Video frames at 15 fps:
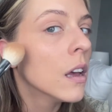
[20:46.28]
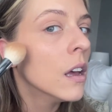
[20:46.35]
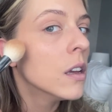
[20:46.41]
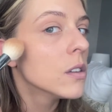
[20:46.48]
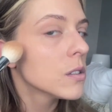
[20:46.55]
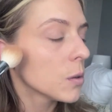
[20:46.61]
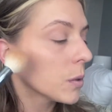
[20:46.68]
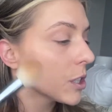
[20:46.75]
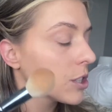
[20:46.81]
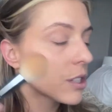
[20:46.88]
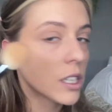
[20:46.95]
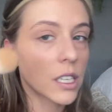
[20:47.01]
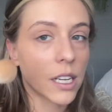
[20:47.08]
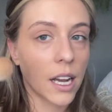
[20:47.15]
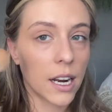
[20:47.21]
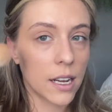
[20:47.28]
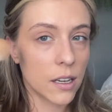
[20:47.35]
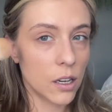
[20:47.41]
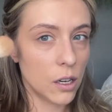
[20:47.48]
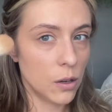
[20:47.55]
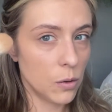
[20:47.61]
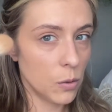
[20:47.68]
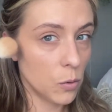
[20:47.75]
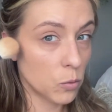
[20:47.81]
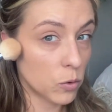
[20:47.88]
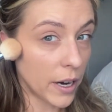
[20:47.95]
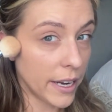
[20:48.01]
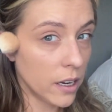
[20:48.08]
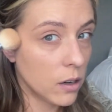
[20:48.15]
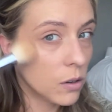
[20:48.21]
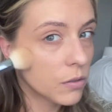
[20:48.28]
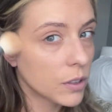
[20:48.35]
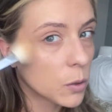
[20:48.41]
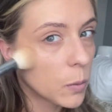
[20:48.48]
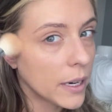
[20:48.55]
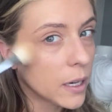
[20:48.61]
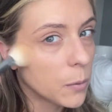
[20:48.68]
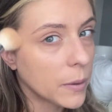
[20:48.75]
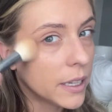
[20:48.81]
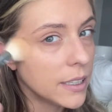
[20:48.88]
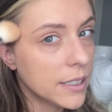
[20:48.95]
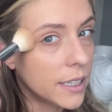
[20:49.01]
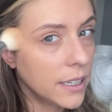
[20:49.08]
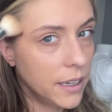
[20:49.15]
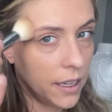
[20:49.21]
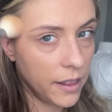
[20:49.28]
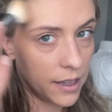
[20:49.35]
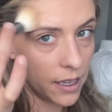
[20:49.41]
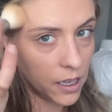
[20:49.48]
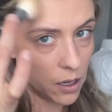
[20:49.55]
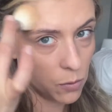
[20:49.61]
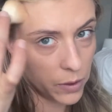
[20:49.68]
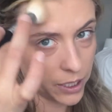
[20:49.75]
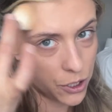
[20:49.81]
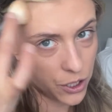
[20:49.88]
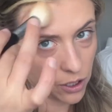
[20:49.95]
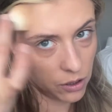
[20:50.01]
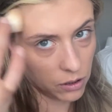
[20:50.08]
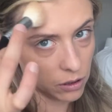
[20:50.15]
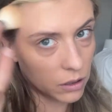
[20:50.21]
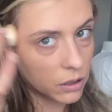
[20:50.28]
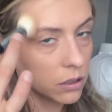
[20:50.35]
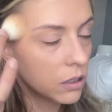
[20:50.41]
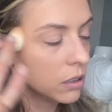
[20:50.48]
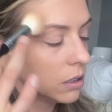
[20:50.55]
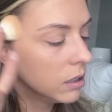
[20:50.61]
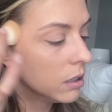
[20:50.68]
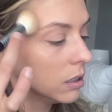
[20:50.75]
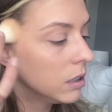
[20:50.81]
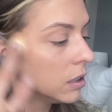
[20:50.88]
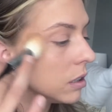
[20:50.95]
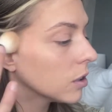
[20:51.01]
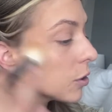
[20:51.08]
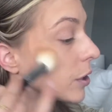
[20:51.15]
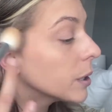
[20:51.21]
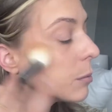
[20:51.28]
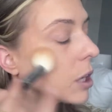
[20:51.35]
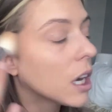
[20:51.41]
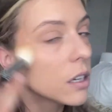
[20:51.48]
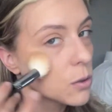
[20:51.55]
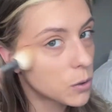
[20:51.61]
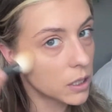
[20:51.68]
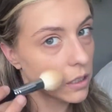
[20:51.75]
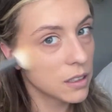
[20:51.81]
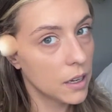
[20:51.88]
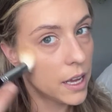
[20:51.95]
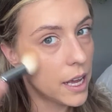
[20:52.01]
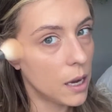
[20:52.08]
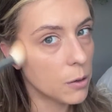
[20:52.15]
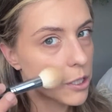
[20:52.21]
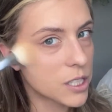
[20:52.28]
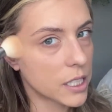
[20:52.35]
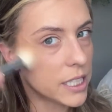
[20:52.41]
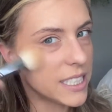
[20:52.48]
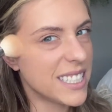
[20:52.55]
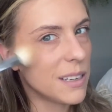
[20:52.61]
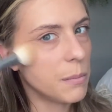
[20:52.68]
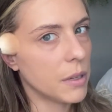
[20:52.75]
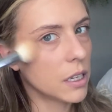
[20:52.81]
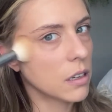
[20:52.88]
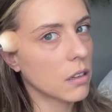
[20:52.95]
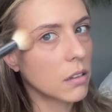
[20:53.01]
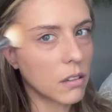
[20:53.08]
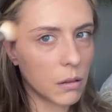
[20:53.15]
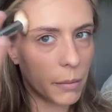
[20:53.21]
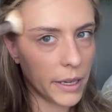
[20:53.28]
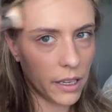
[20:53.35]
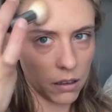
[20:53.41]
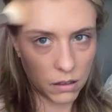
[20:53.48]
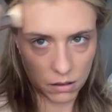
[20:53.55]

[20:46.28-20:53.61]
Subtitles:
So we're just gonna kind of go right over where we did the original cream contour. We're just gonna deepen it a little bit.